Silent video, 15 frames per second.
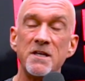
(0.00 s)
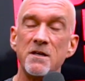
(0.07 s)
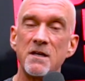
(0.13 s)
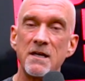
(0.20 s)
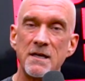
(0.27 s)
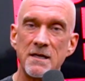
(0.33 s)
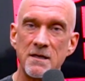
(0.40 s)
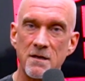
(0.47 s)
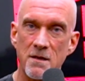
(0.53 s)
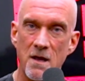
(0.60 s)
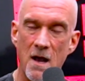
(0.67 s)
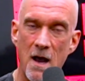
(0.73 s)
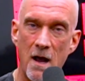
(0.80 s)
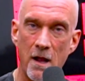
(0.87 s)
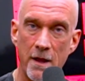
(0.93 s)
And then you get into
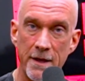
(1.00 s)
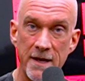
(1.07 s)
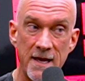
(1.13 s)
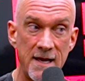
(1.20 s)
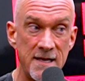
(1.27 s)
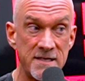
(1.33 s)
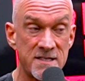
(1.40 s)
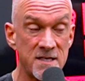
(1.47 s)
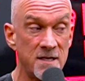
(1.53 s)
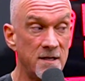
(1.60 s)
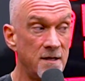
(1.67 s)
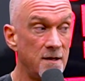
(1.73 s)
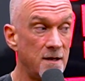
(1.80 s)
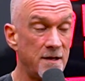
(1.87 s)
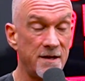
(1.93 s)
the holidays,
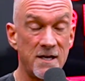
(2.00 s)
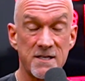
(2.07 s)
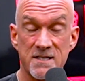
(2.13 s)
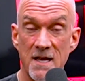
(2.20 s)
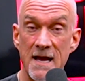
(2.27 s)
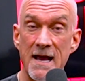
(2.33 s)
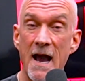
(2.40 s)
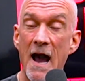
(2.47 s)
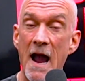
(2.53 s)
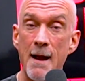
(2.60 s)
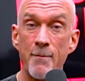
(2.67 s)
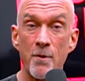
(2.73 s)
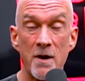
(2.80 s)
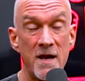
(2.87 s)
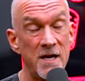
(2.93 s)
and then it's like
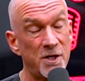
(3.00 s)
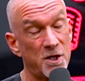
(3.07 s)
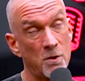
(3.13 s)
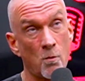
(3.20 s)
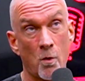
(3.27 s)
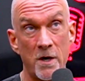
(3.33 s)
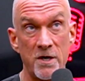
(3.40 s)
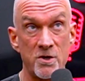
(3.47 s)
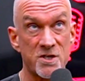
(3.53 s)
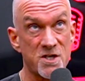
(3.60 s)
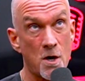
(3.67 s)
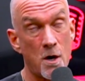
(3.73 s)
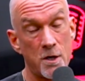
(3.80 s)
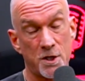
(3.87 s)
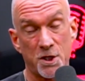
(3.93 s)
hibernation where you
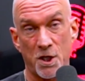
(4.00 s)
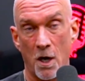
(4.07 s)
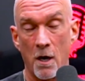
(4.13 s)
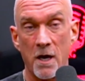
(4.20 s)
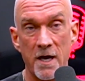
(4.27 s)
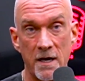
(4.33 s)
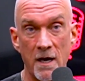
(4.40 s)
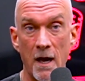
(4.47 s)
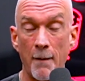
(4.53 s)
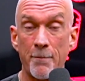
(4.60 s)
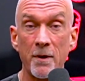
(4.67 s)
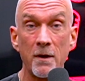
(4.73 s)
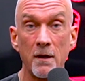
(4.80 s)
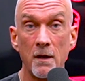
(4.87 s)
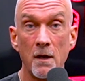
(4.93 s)
start chunking
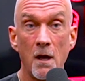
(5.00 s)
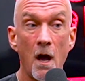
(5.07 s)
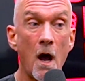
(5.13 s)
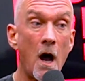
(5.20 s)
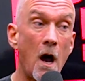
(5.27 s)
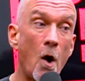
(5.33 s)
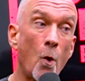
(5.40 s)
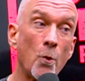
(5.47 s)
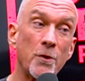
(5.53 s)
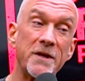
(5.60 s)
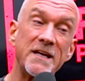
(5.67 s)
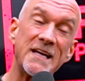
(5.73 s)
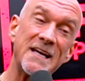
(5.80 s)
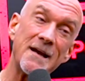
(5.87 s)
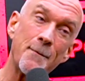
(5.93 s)
up. Uh,
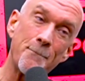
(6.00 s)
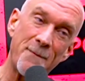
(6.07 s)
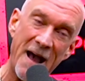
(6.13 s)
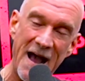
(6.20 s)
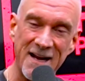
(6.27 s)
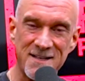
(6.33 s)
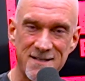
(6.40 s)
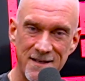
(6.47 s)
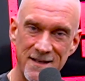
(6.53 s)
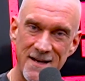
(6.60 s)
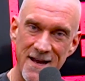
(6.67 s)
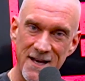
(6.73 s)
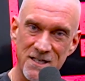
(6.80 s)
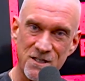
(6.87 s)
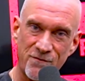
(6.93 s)
only to get back to the
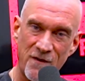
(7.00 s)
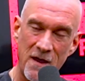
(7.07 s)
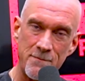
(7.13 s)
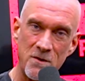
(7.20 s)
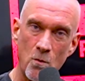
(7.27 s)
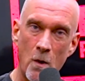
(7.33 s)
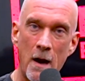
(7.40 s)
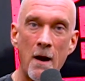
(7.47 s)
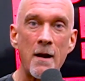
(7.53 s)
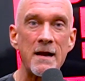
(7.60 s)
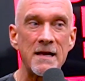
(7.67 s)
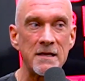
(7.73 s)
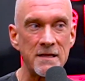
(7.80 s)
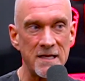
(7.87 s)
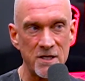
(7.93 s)
next
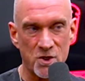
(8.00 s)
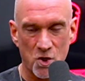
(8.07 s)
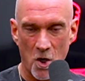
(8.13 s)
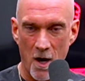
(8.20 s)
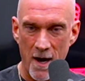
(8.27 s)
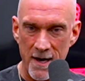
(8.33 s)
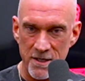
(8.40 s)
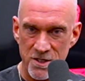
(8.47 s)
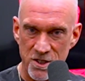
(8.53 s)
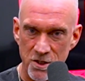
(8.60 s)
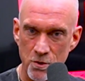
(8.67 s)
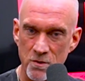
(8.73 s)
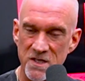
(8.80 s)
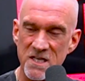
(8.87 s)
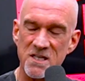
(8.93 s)
February and then trying
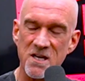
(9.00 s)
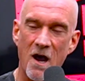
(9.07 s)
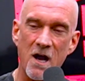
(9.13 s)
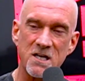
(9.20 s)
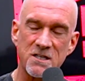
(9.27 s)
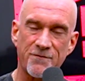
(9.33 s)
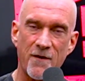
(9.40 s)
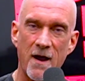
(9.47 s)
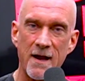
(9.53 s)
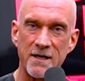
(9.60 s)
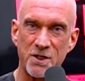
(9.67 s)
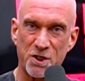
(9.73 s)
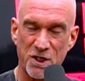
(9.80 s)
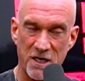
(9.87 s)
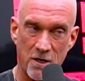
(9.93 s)
to detoxify
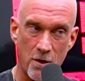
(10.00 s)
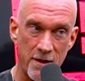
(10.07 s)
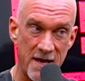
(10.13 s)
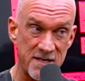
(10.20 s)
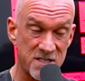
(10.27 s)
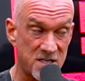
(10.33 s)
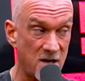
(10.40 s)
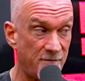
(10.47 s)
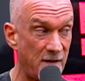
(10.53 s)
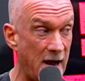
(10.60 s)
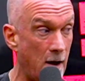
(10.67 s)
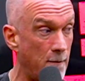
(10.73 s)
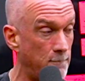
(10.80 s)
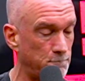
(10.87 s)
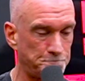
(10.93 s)
and shut all that stuff
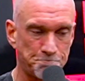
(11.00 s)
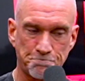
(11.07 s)
out.